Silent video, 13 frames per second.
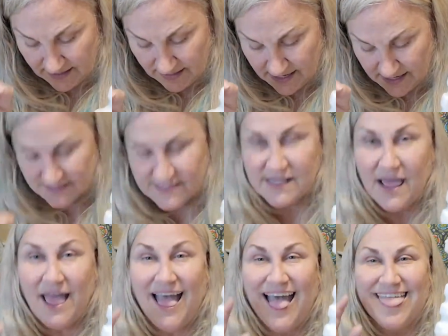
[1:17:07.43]
it has
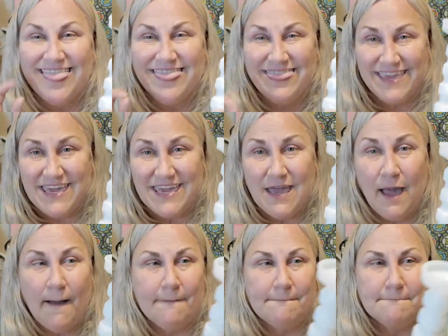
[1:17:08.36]
the
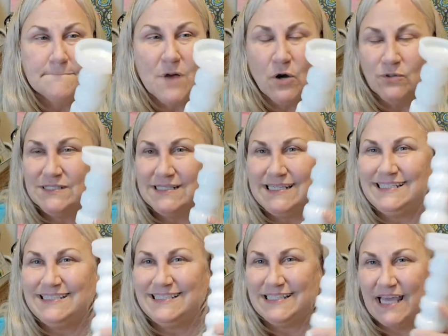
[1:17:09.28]
most
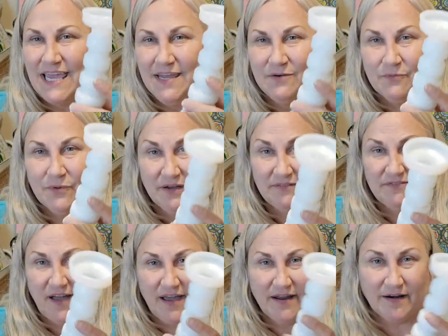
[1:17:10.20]
insane ring of
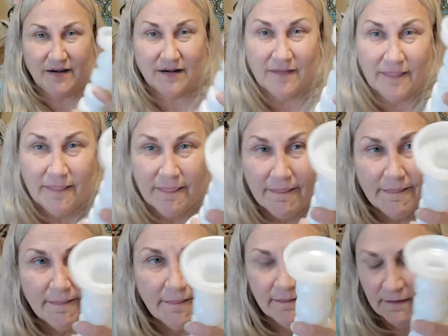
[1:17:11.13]
fire.
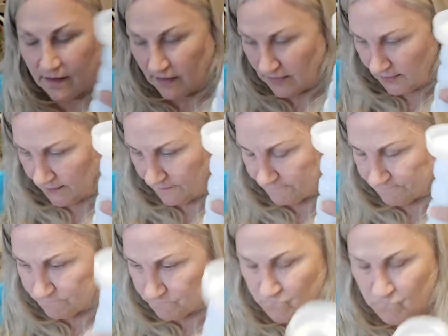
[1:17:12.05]

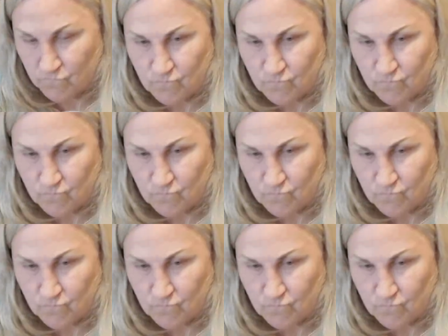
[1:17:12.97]
Um